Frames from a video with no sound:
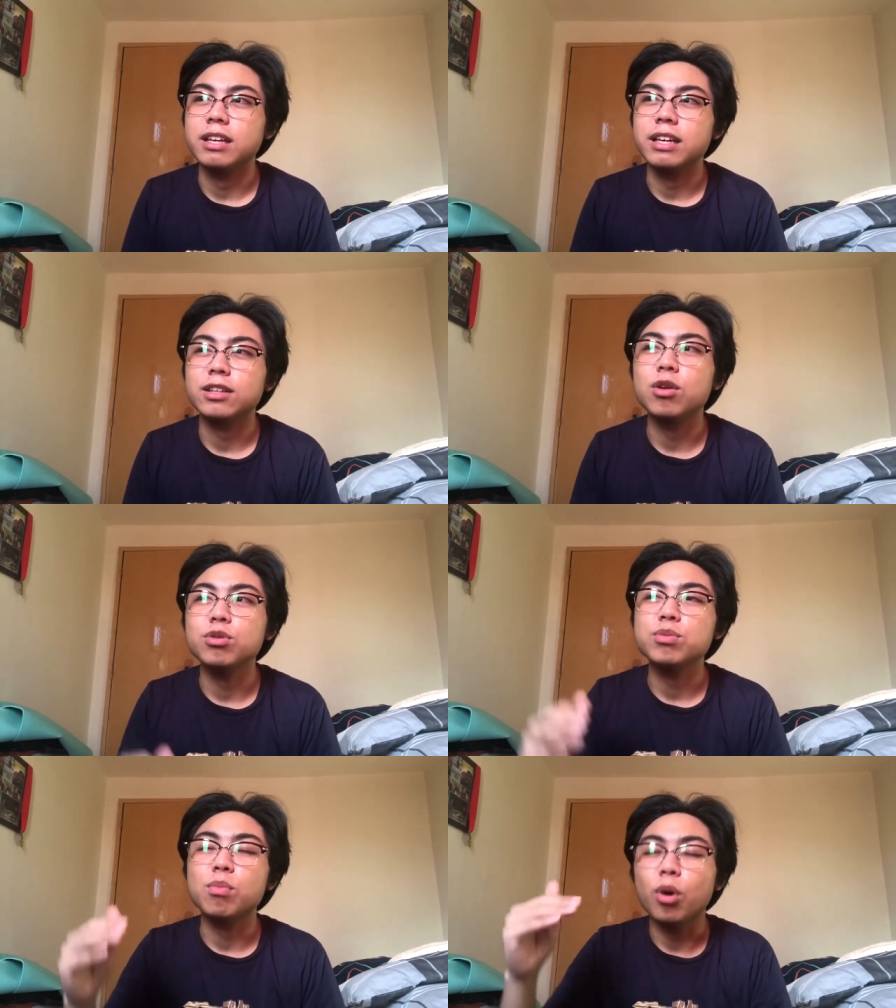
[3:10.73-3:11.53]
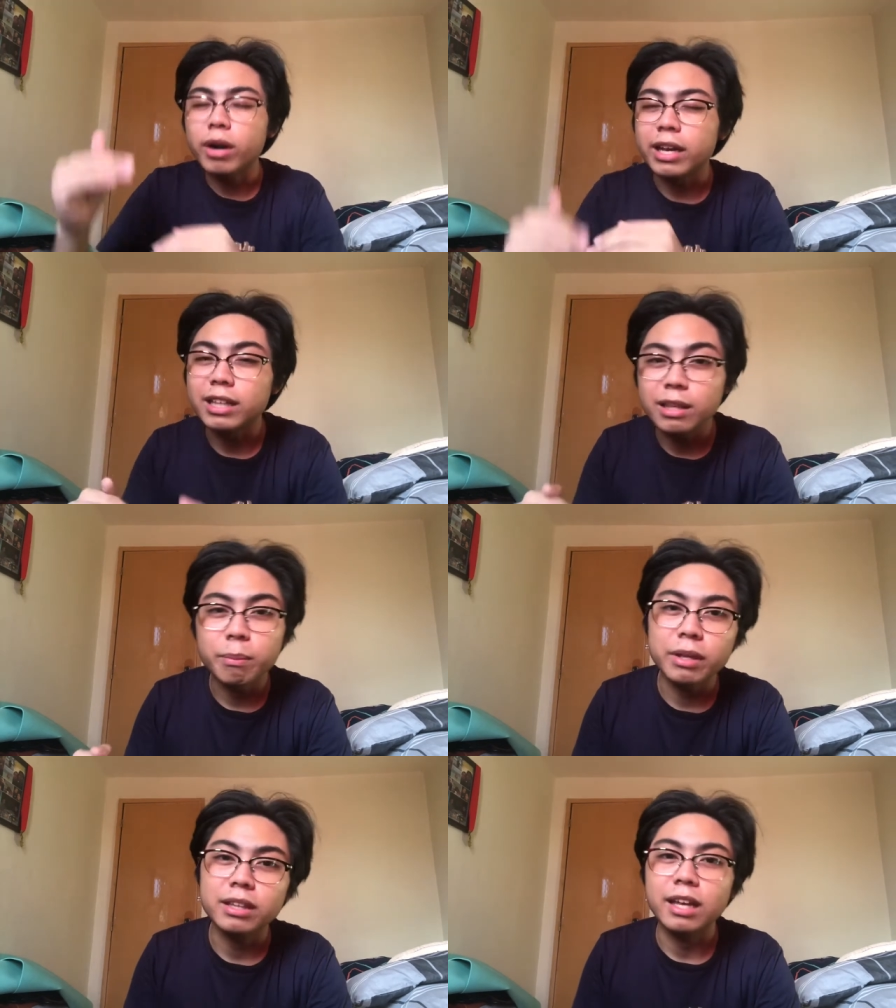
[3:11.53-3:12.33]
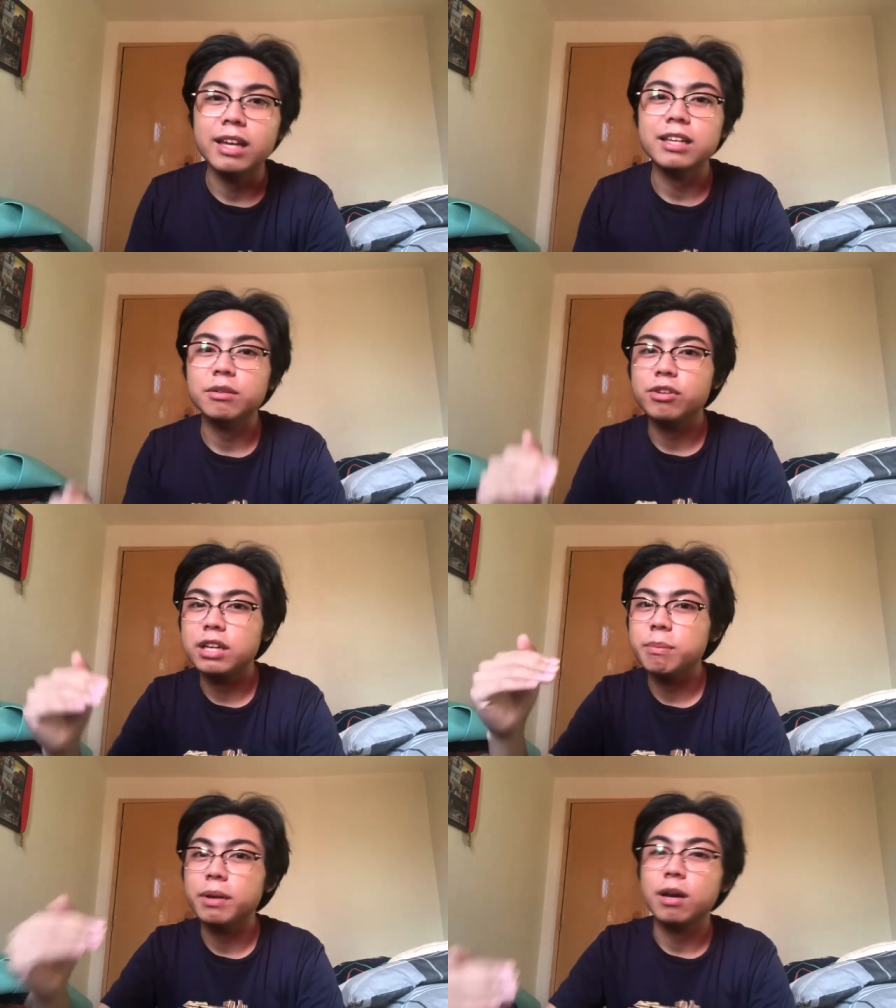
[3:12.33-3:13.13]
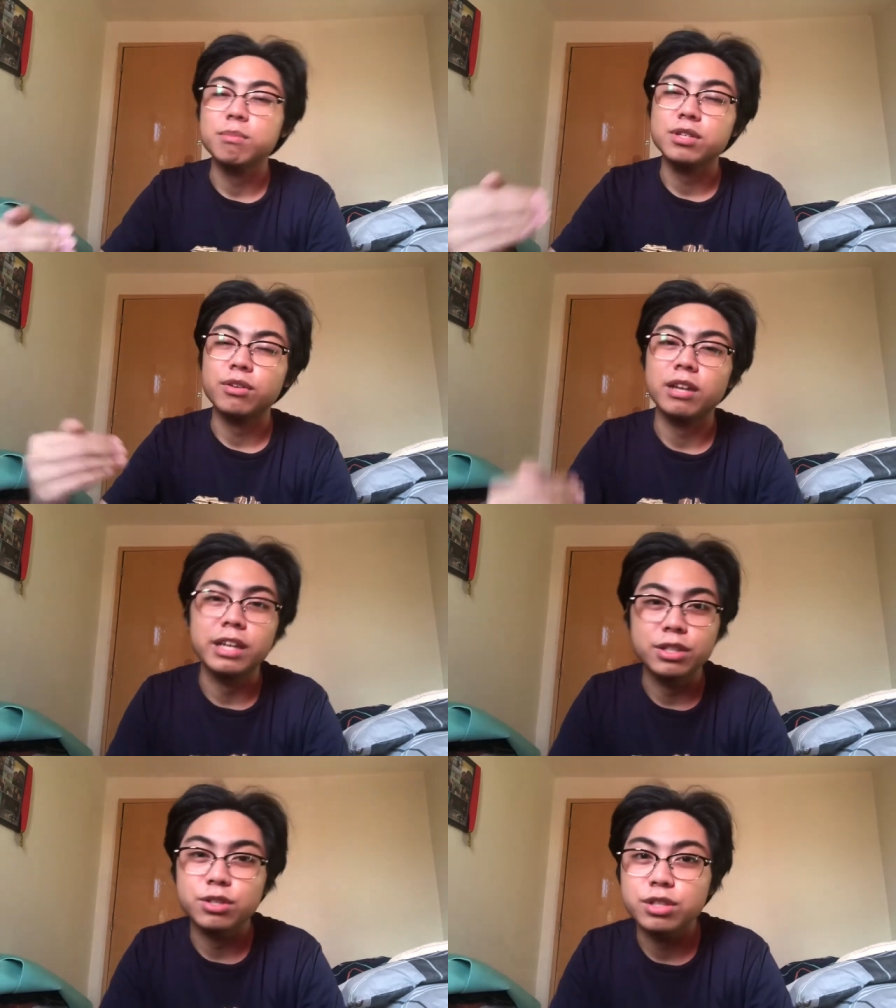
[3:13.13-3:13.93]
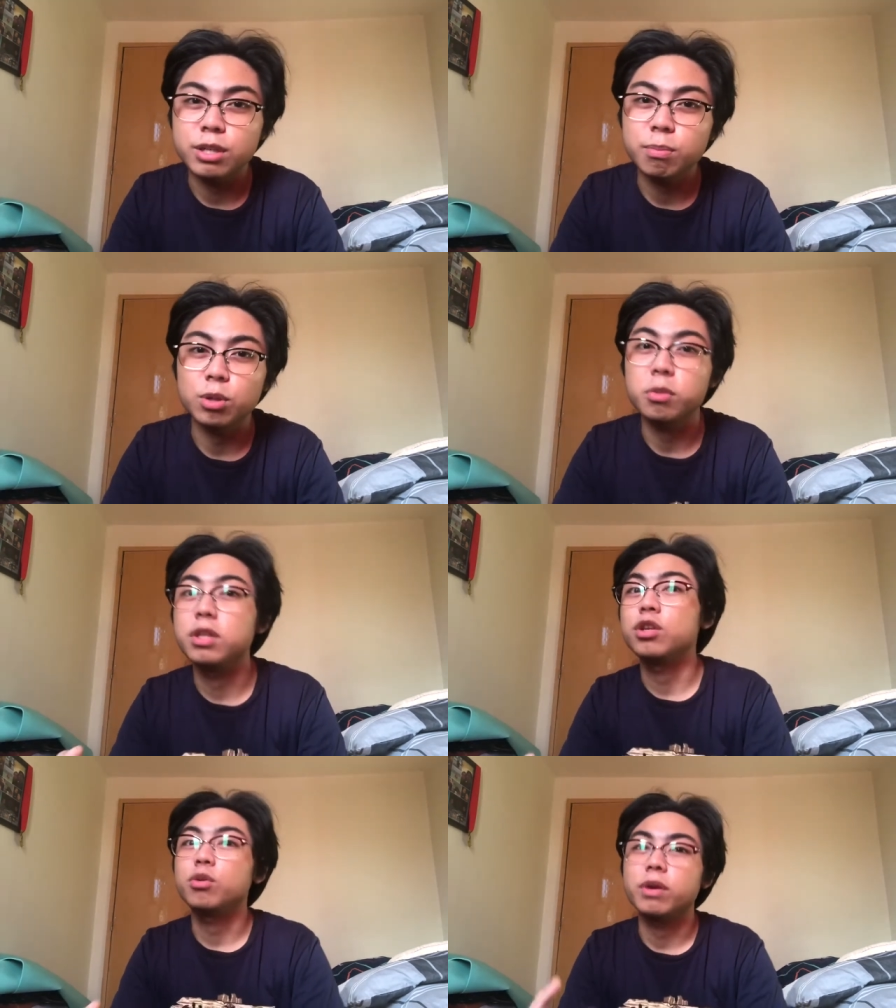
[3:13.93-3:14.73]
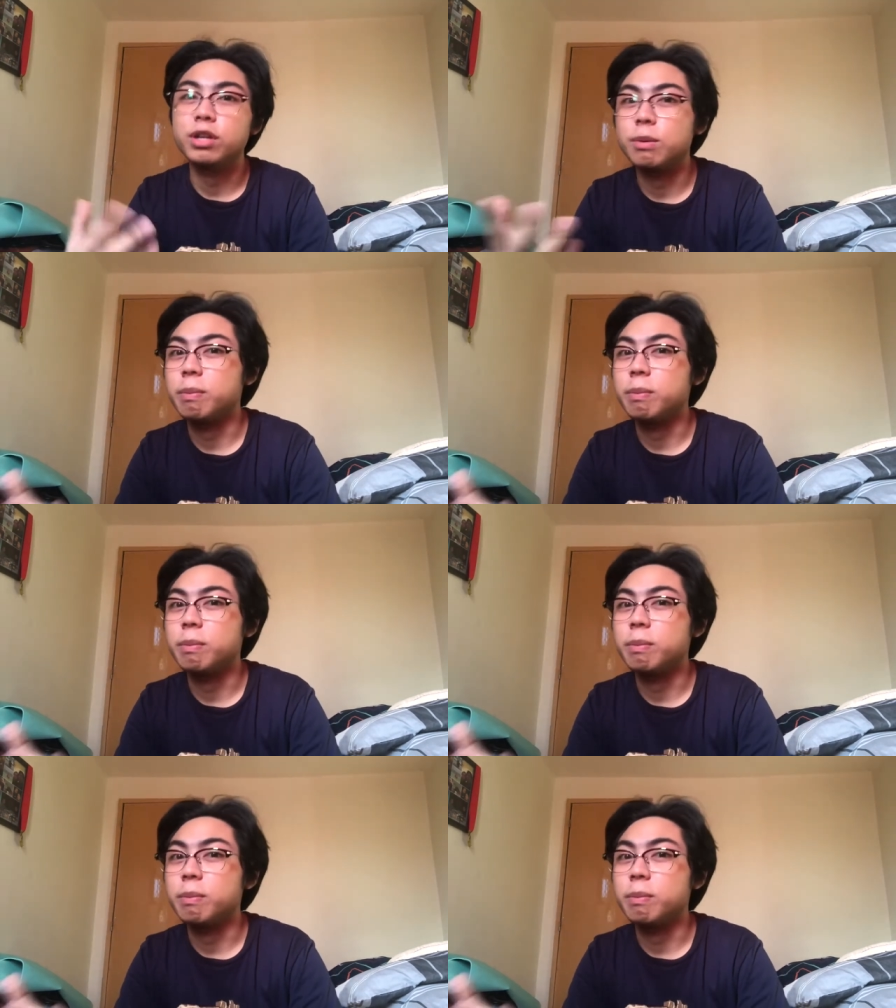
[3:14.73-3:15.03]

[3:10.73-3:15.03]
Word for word: it goes more intimate and it really becomes a relationship between you and your